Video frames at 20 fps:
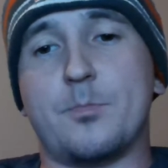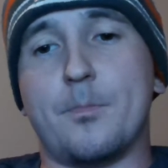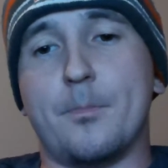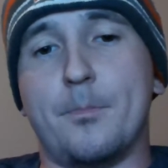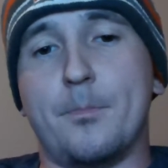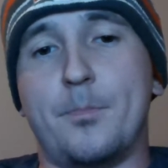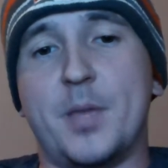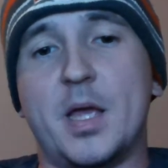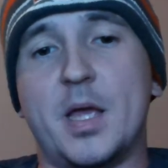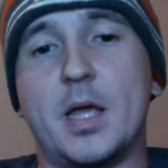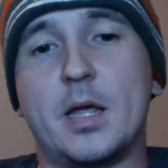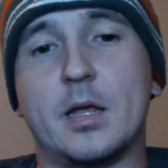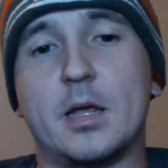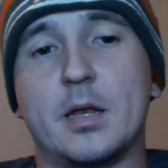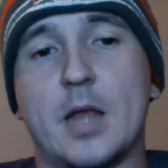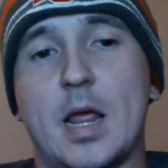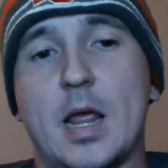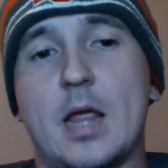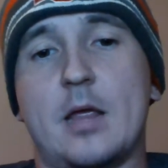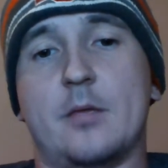big
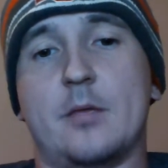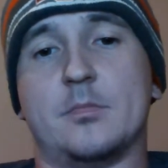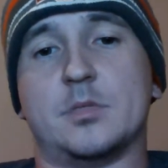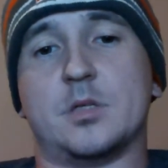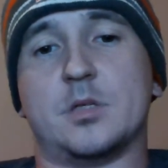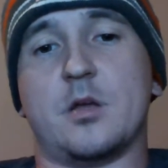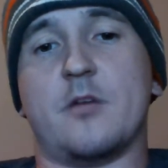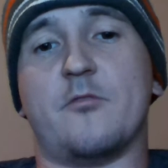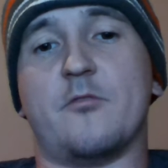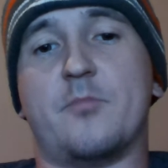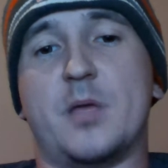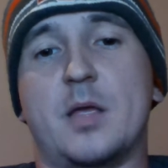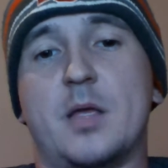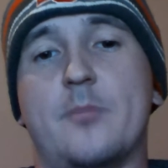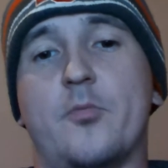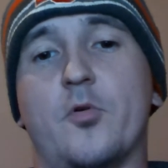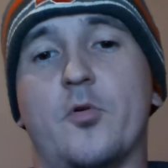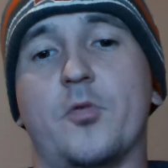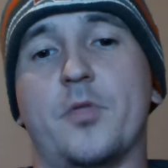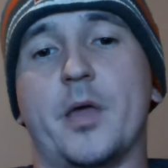names of
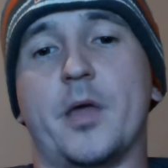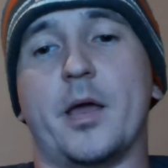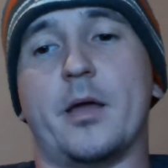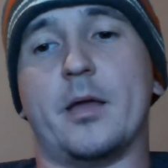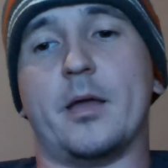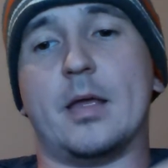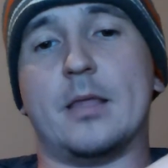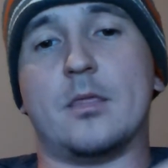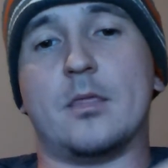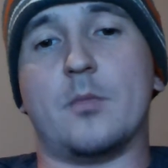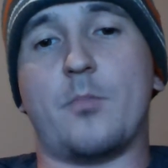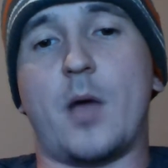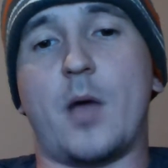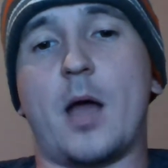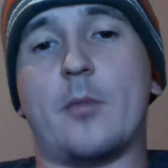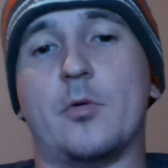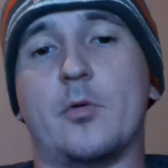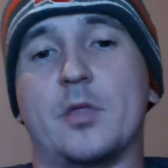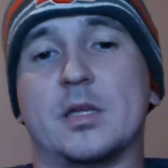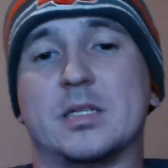people that in the
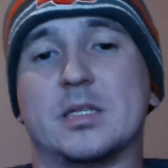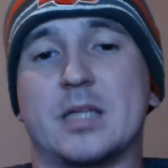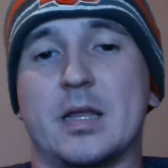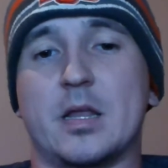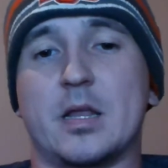Bible they said,